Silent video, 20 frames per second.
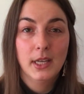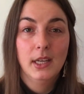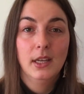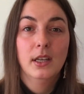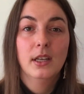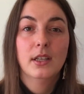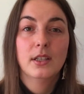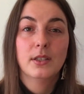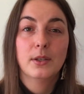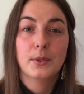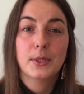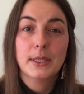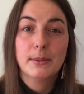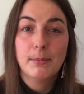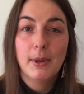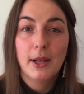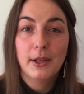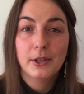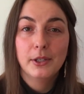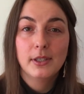So
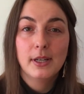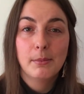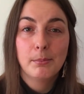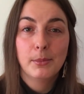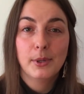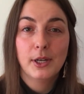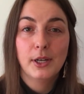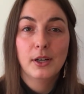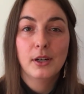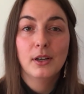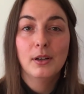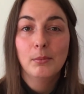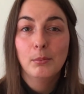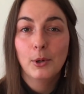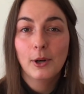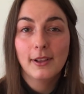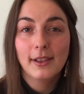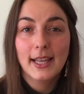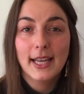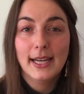smaller number, more
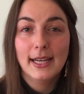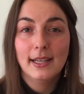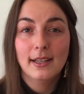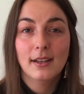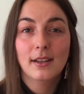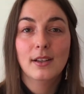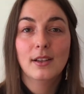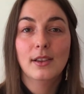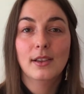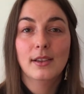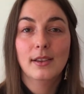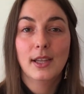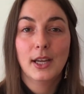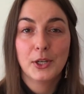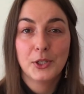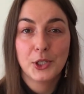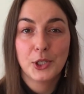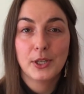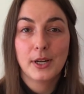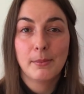light;
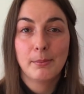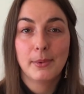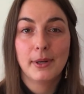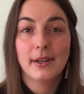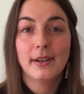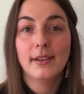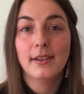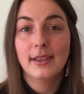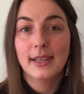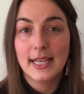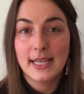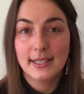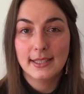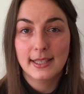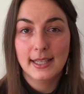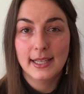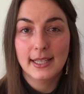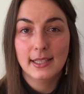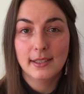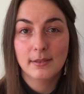larger number, less
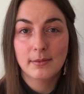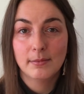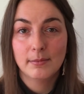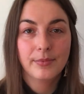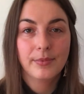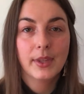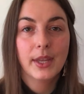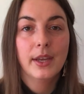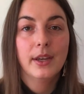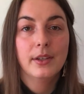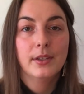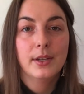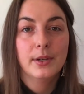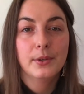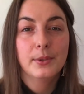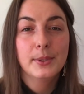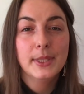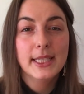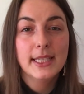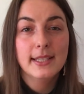light. Not
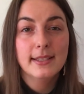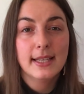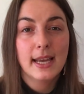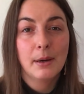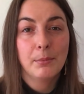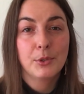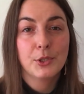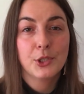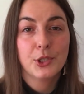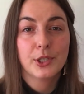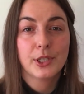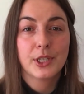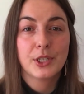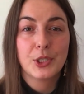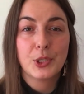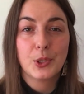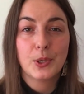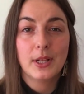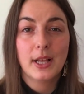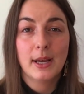only does aperture
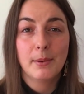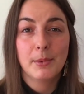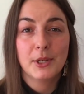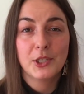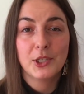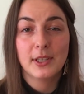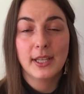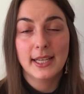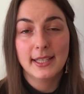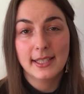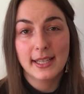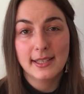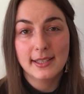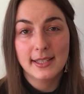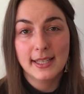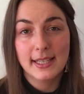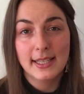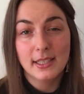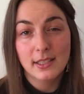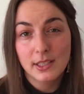control how much light gets
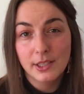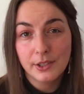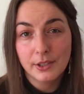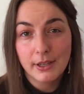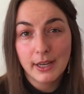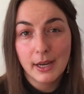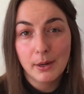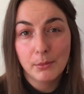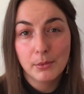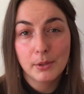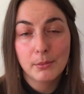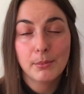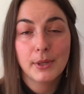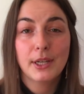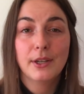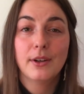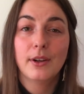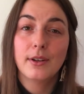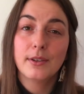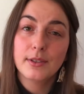let into your camera, but it
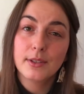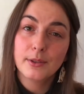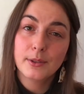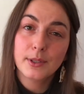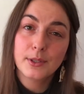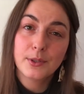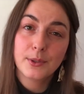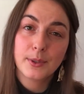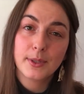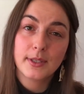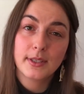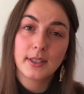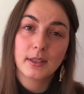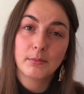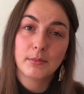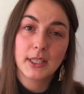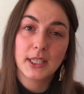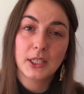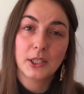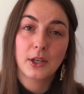also controls
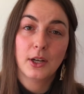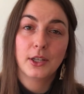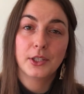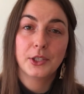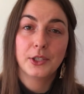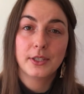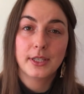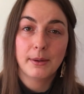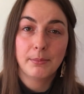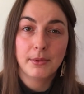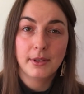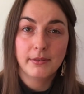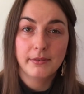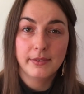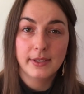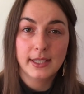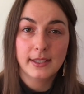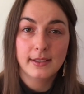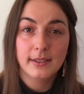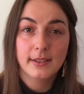something called your depth of
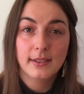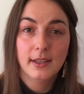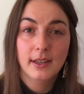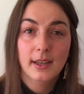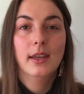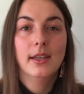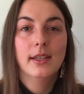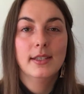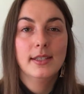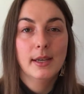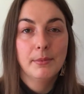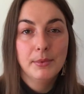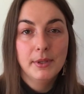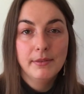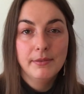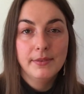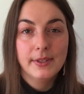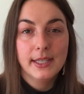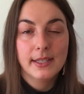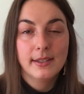field. Depth of
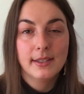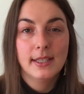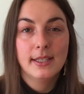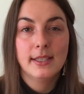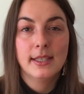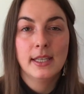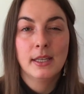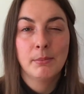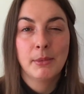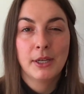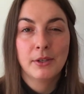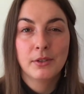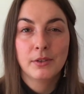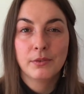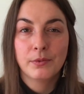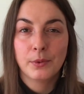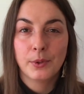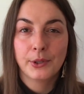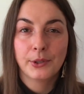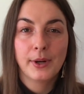field is the amount of
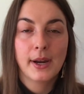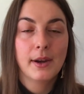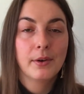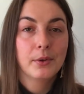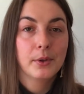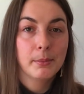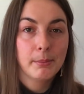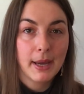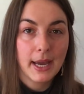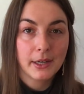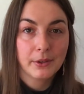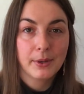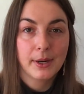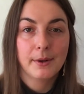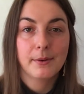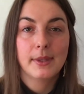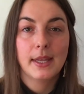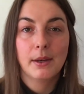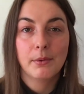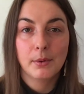foreground or
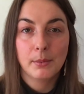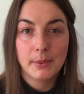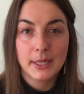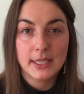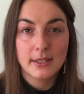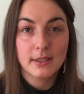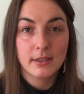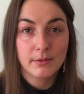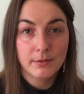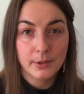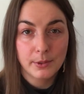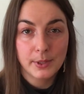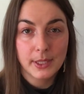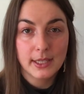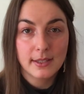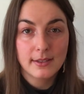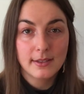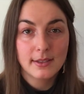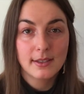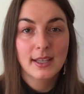background that remains in
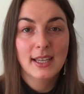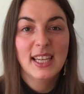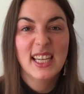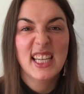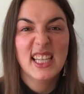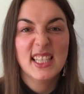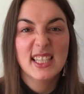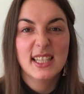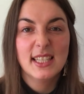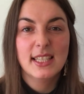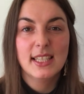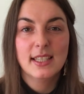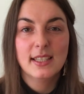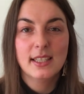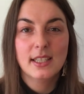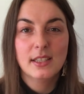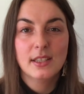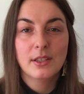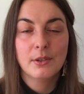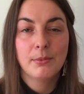focus. It's the
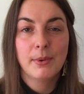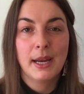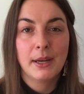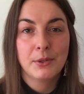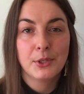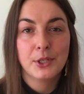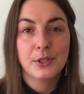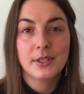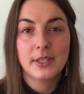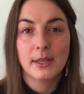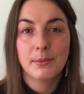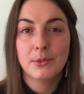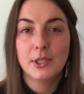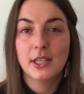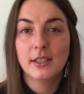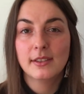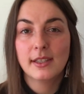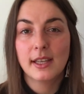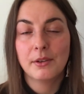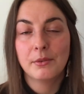distance around your
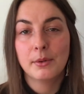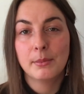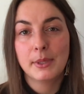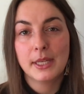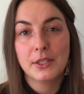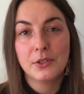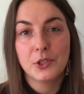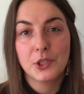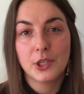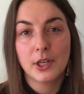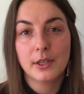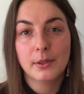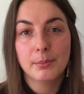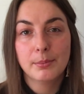subject that remains sharp.